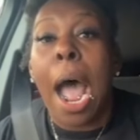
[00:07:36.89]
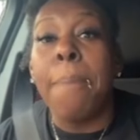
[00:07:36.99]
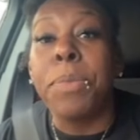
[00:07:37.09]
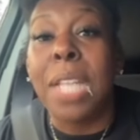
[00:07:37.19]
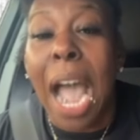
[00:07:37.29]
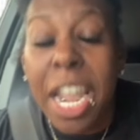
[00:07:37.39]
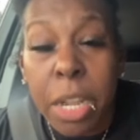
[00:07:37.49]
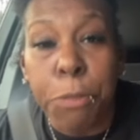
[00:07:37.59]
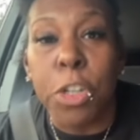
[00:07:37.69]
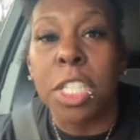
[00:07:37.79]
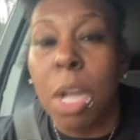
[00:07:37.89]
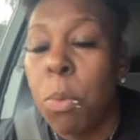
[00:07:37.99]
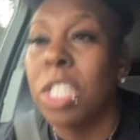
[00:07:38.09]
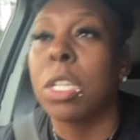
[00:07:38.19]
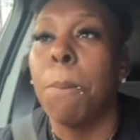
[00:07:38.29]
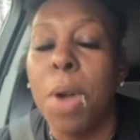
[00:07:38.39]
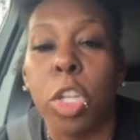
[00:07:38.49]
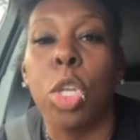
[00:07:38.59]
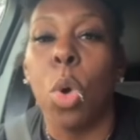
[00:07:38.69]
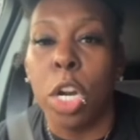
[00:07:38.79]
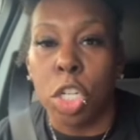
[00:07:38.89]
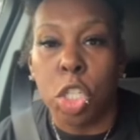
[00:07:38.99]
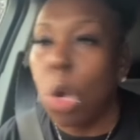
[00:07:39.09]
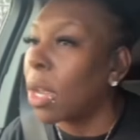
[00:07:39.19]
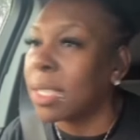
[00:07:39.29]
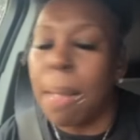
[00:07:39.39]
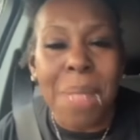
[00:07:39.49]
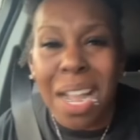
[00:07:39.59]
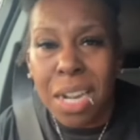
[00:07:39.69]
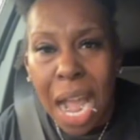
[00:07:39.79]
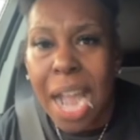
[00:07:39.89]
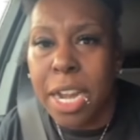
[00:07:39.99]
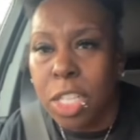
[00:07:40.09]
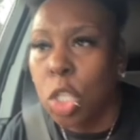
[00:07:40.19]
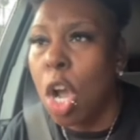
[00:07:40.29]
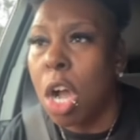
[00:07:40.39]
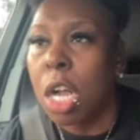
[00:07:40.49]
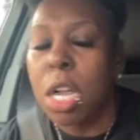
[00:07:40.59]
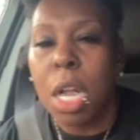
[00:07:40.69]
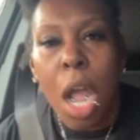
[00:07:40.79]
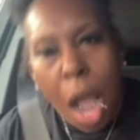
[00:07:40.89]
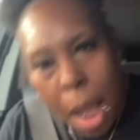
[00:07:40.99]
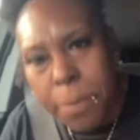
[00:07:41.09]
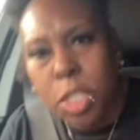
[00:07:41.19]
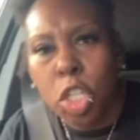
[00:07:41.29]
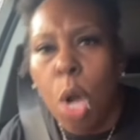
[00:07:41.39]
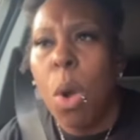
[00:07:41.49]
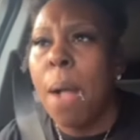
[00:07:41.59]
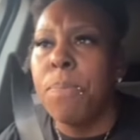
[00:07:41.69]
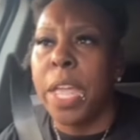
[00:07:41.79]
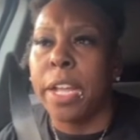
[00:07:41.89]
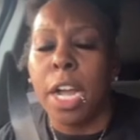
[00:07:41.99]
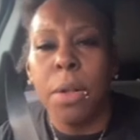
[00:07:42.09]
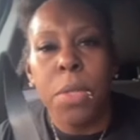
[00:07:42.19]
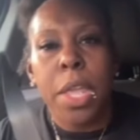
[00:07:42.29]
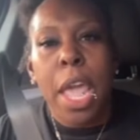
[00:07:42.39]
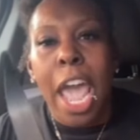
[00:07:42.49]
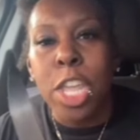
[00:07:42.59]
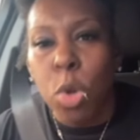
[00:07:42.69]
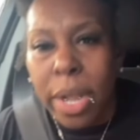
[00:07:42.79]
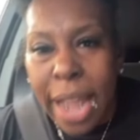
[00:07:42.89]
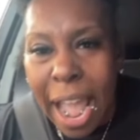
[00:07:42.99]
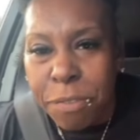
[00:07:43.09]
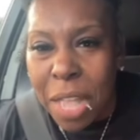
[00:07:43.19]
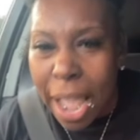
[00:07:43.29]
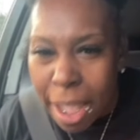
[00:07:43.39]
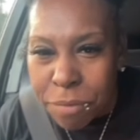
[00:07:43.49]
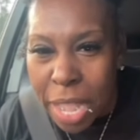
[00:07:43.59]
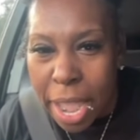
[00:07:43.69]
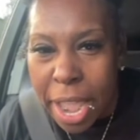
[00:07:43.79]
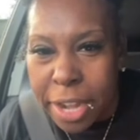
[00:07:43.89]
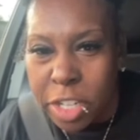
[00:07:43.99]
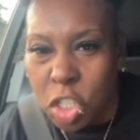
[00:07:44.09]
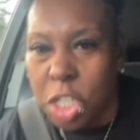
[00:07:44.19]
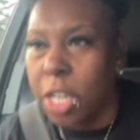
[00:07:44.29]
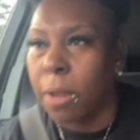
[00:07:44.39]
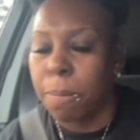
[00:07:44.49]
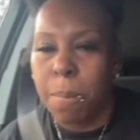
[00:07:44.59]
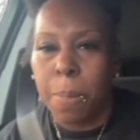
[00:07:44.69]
I'm dying for someone to book you on a show because I'm not going to hide and talk. I'm going to show up, nigga. And you're going to have that energy.